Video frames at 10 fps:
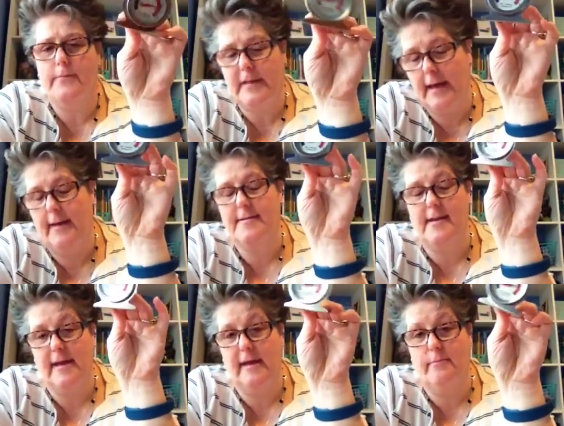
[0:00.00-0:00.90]
plan is
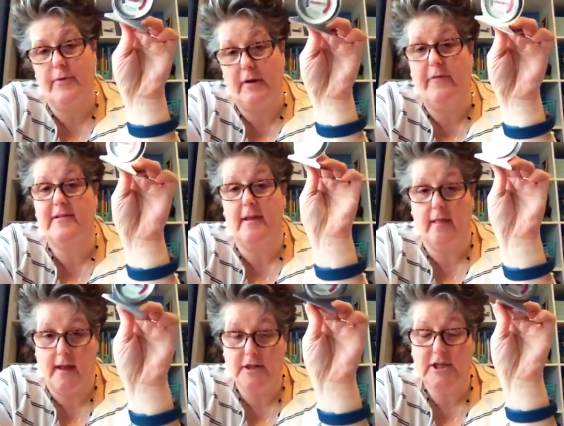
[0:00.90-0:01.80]
to eat breakfast
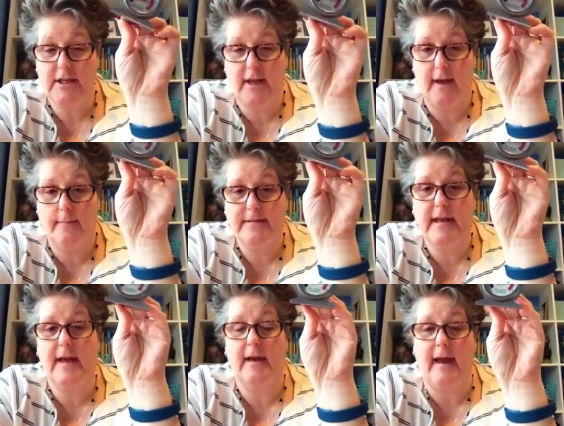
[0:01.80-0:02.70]
and lunch at the
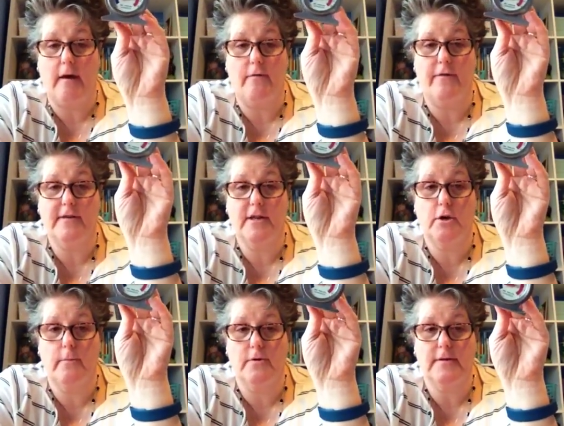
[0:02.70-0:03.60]
campsite and out for
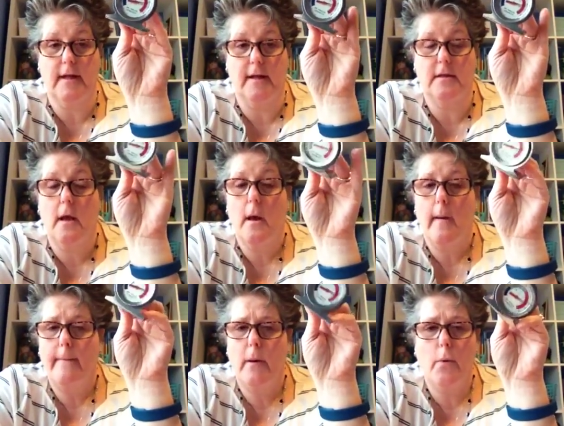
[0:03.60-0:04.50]
dinner most nights.
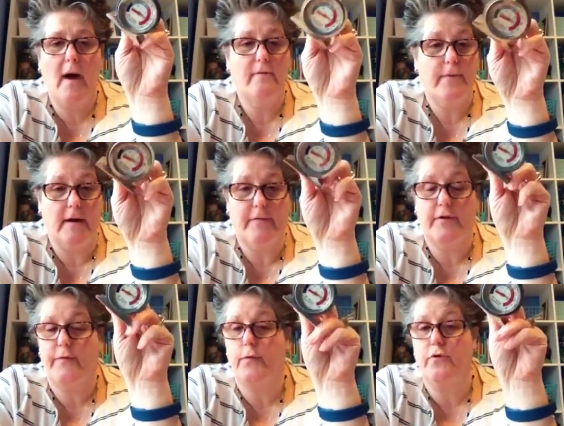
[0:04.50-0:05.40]
But we'll have
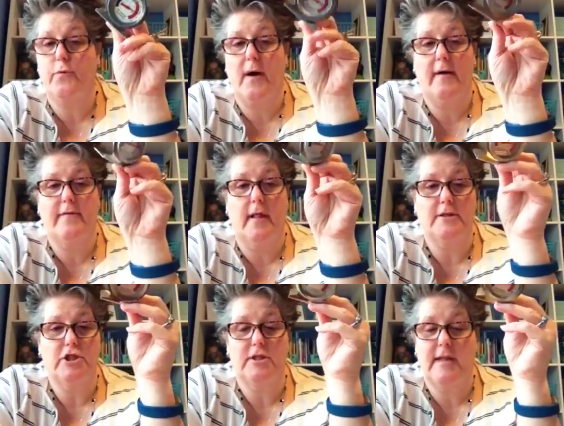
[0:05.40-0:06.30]
breakfast foods. We'll have
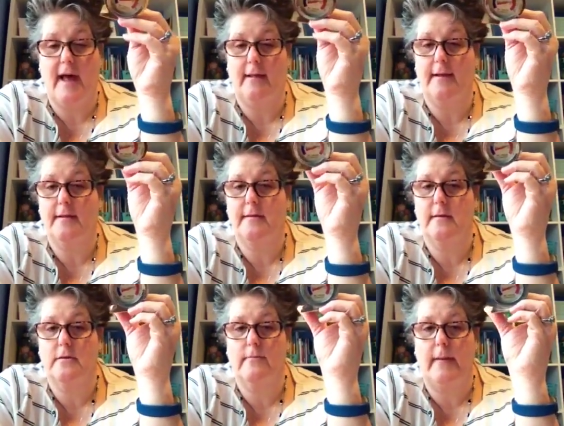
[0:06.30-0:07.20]
lunch salads
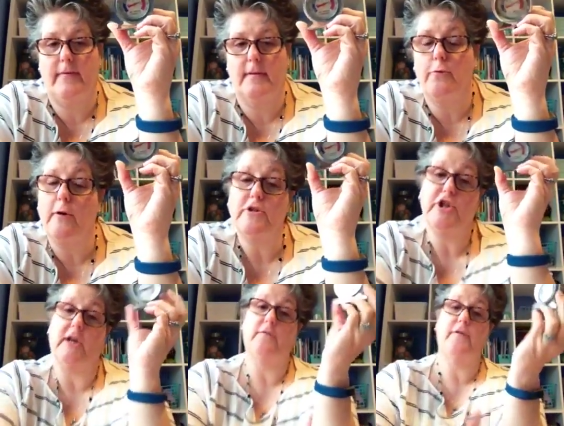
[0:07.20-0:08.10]
and maybe some grilled
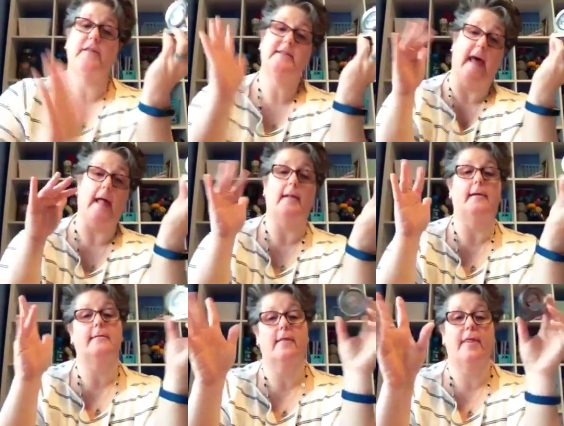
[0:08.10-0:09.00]
chicken for the
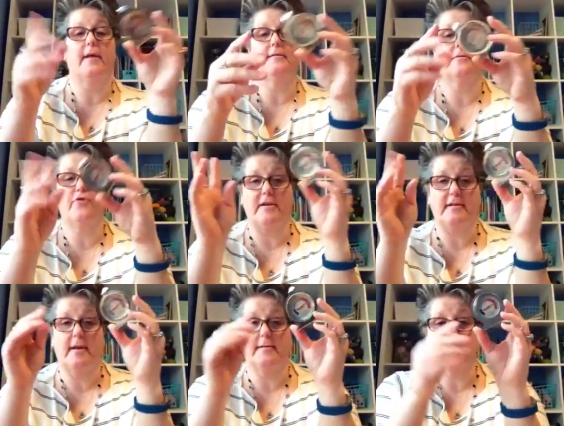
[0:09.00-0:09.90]
salads and things,
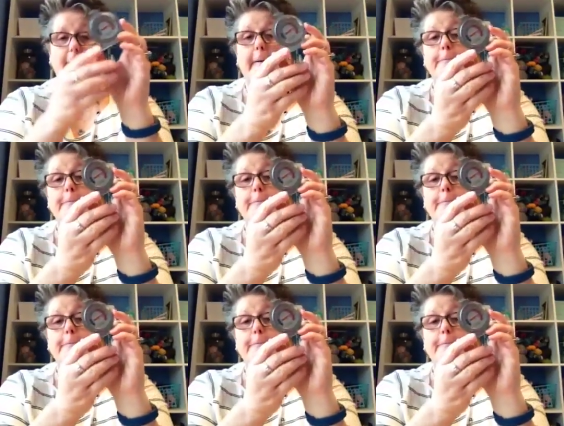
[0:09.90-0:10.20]
dressings.